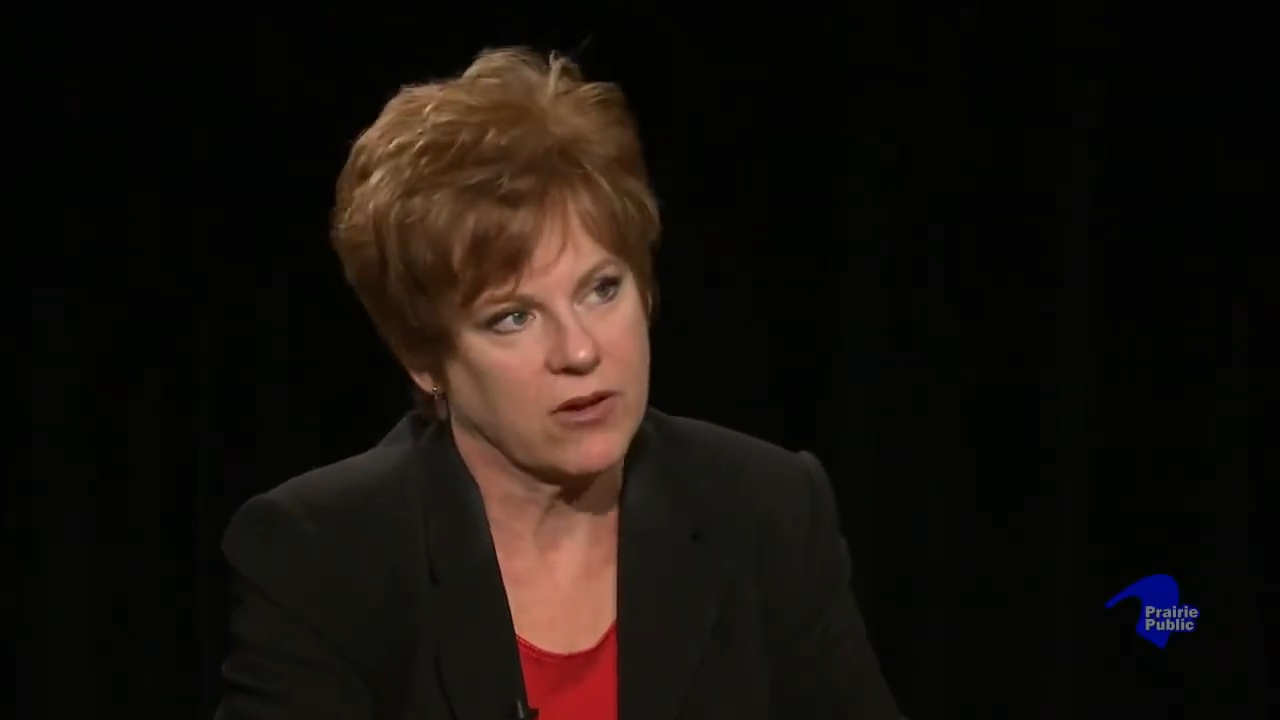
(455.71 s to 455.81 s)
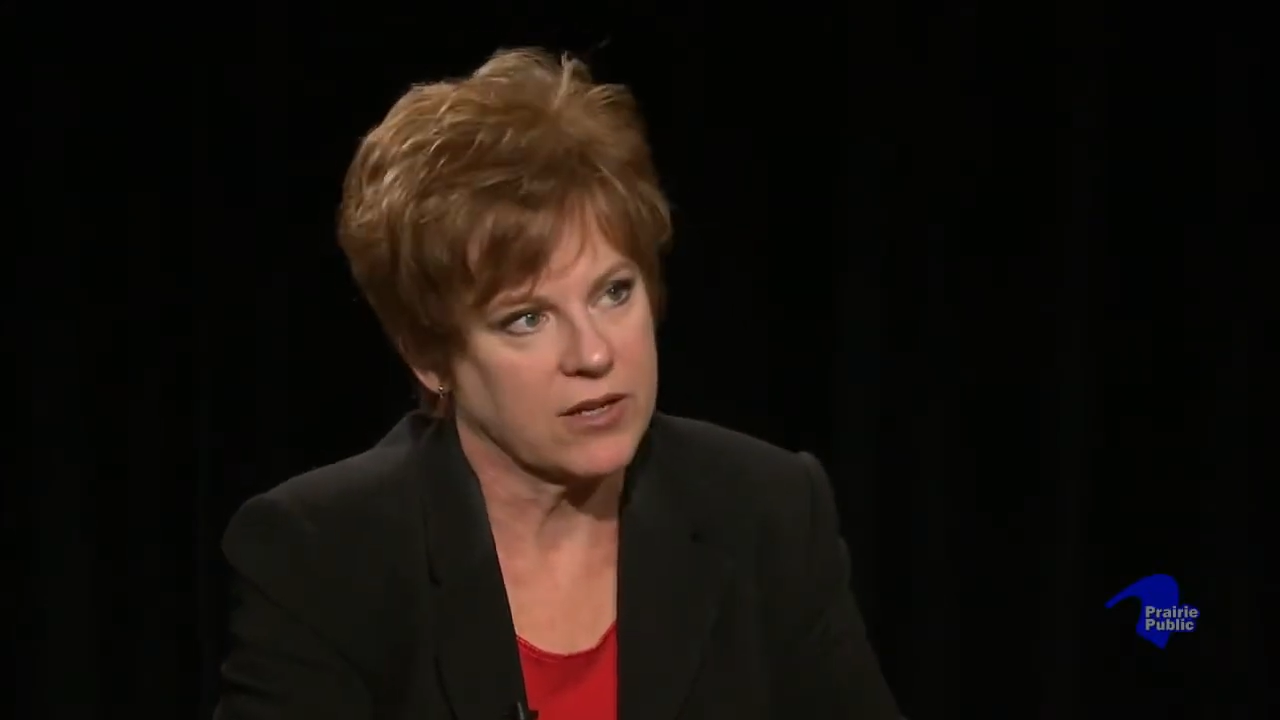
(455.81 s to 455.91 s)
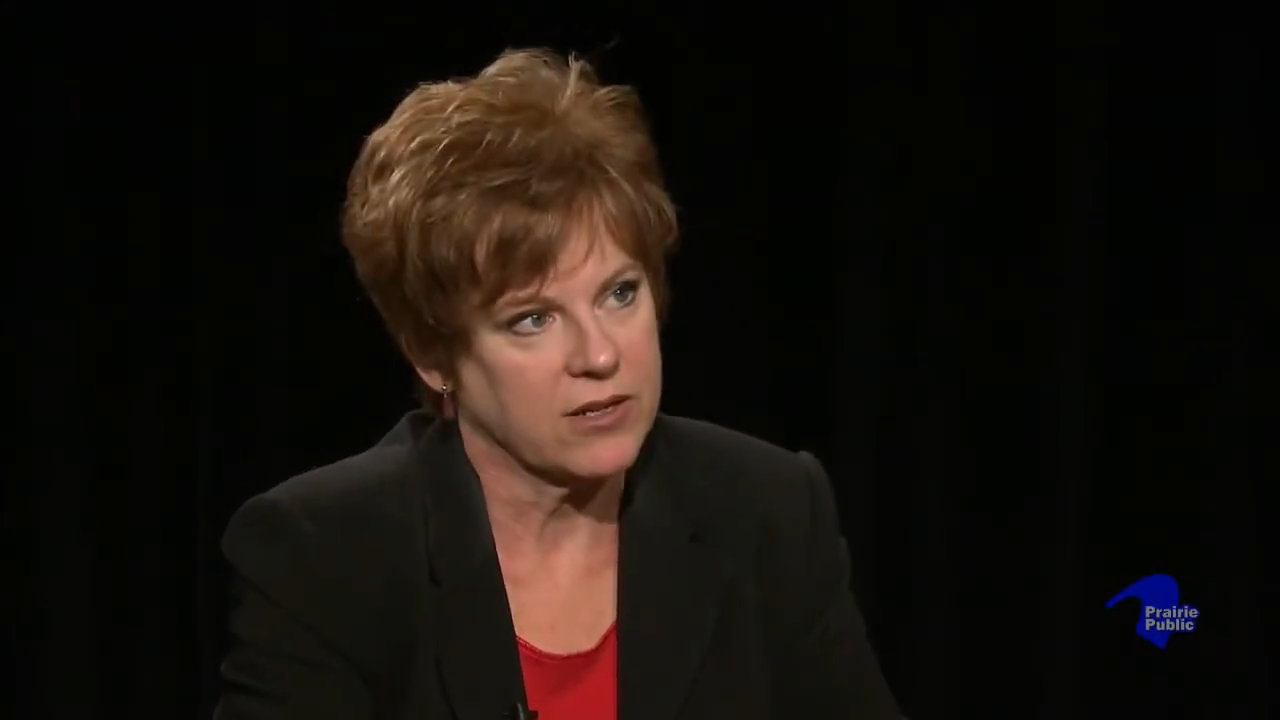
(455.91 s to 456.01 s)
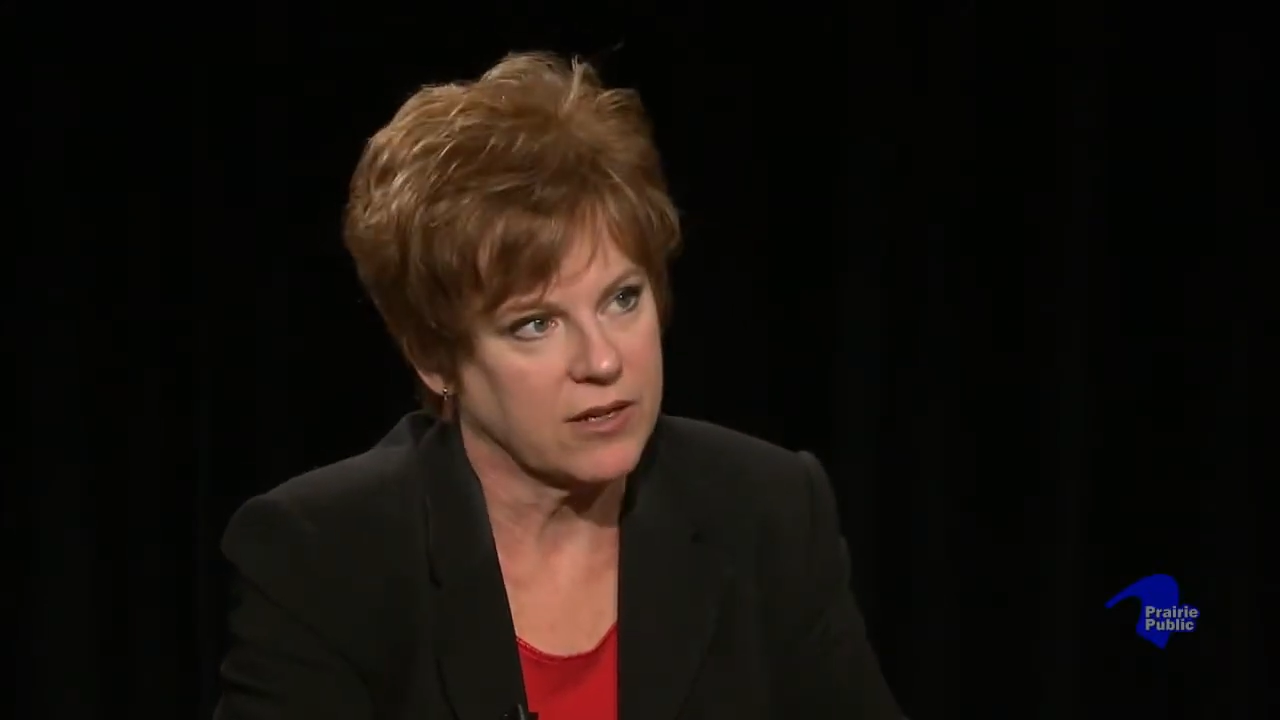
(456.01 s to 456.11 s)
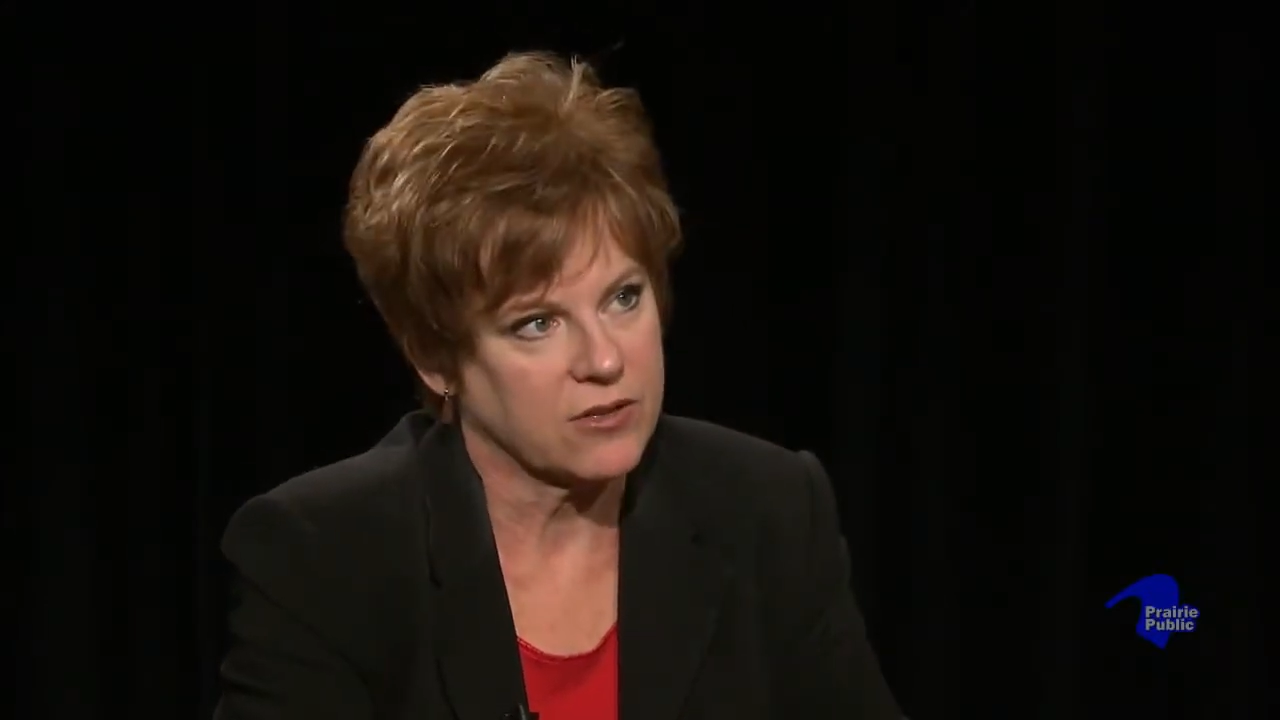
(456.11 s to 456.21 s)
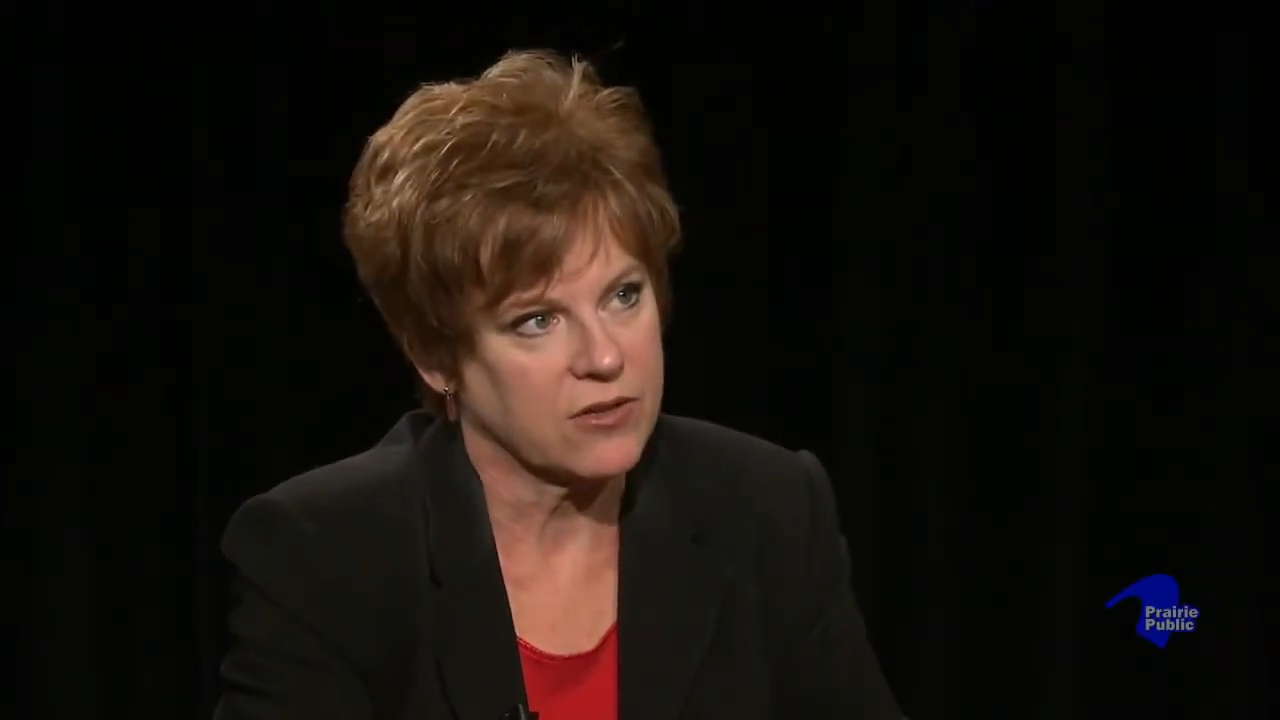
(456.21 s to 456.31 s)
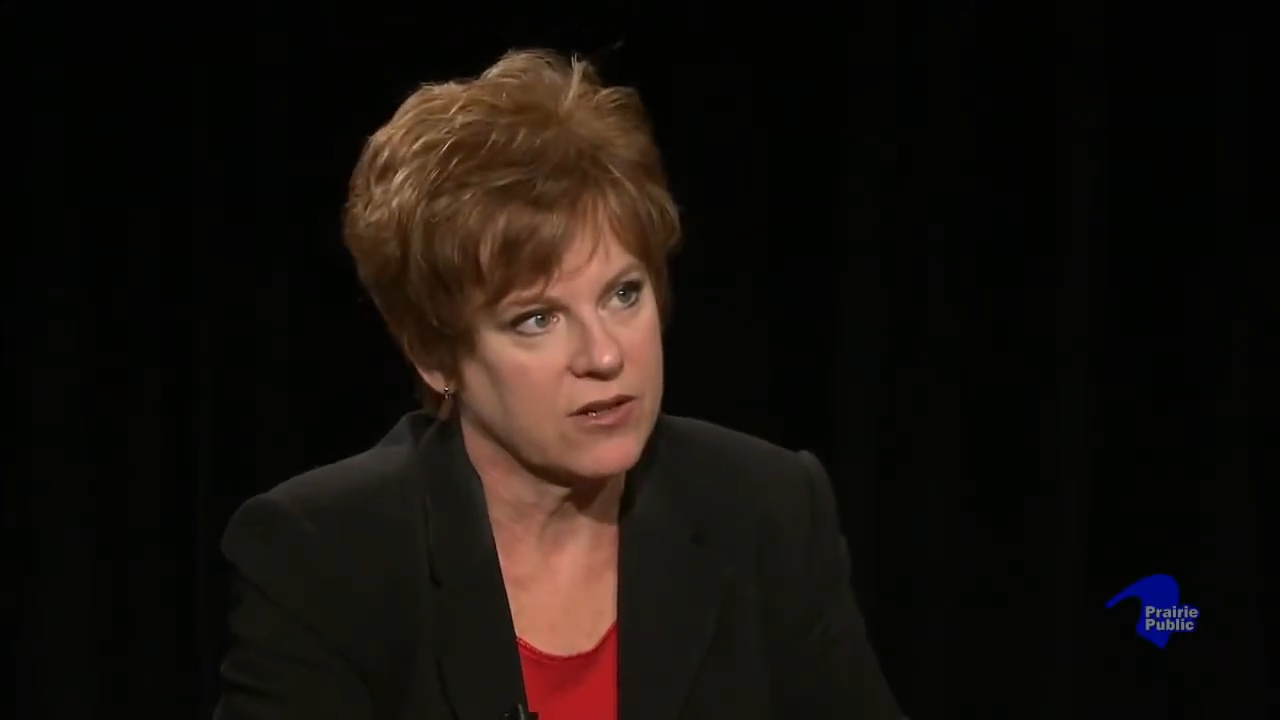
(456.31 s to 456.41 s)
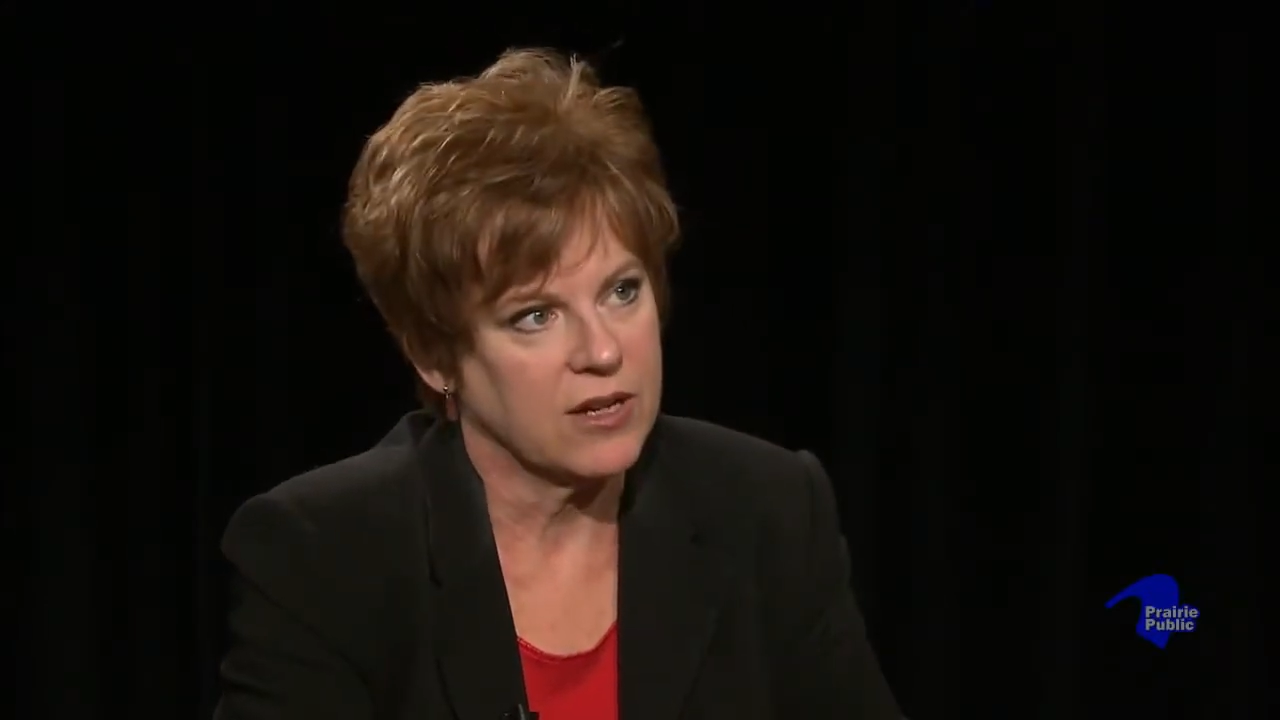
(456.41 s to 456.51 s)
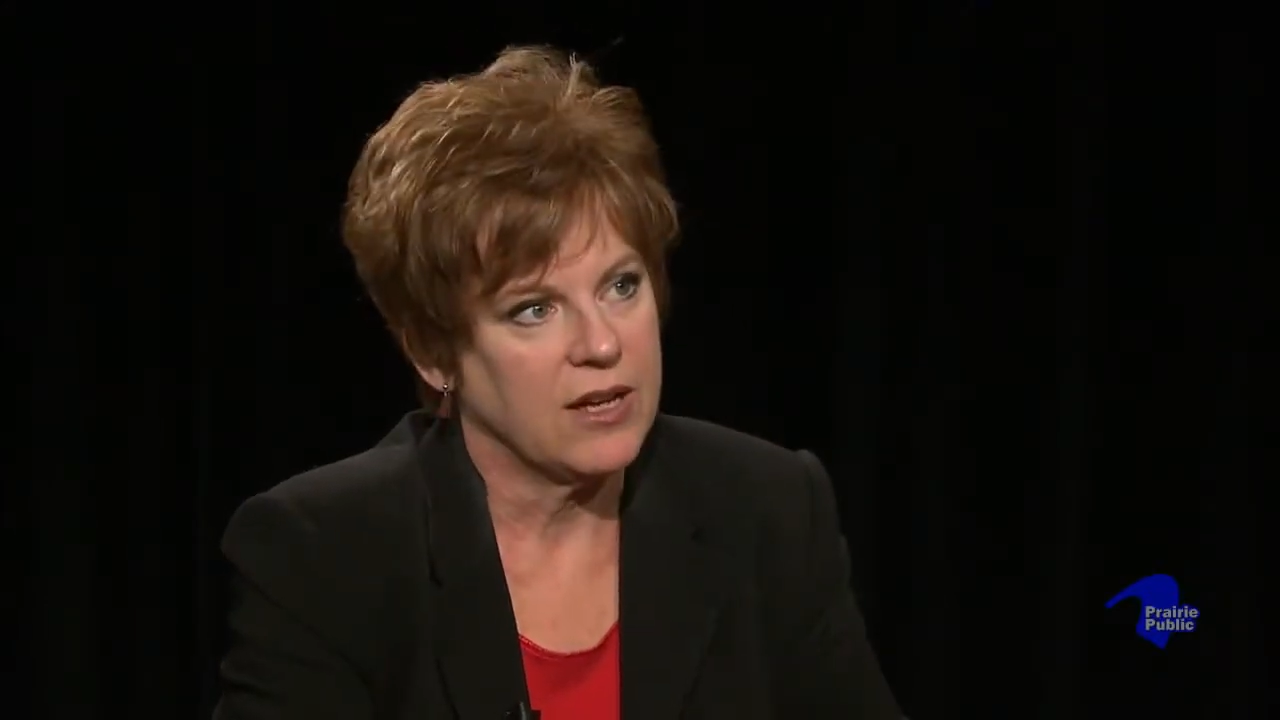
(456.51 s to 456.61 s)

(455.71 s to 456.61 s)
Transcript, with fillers: a conductor.